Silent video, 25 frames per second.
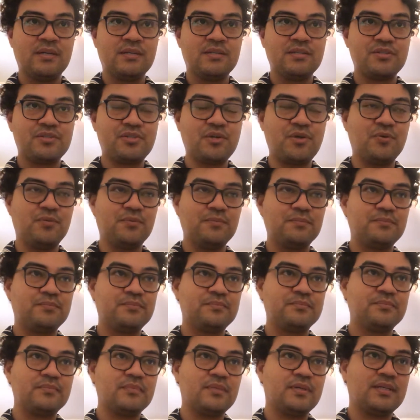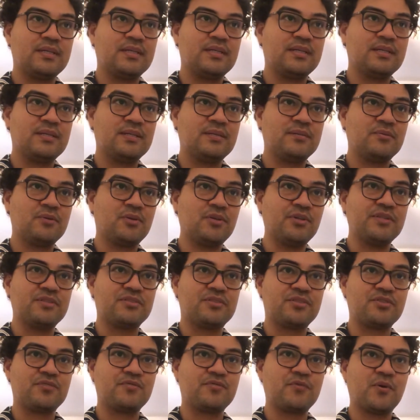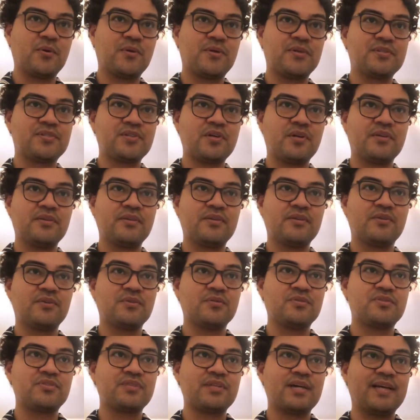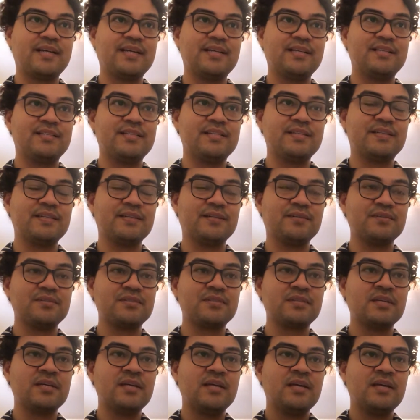So, good. Just focus on those tiny details,